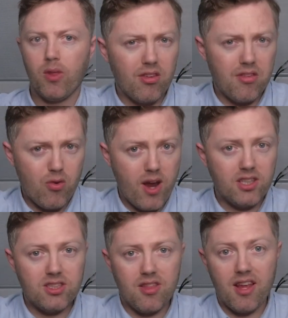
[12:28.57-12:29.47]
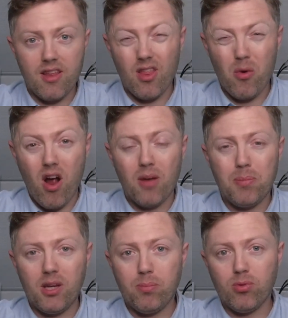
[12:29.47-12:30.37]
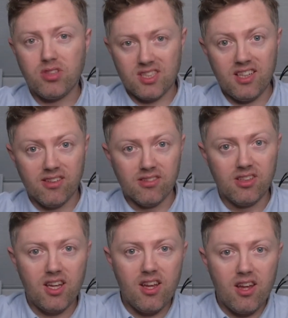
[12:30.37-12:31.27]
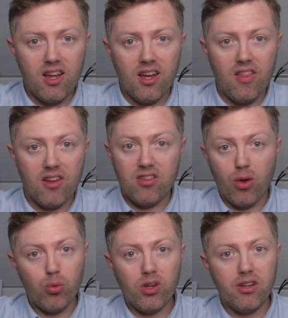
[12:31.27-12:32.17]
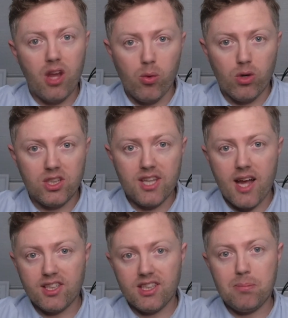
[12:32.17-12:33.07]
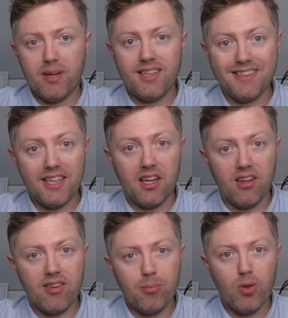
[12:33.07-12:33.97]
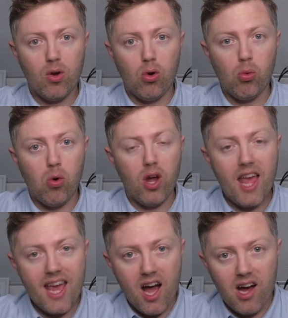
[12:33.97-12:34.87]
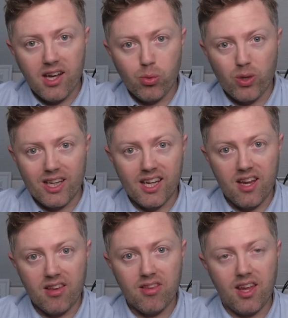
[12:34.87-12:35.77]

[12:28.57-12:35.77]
Strange to think that there are people still that don't really know what ChatGPT is or what AI really is.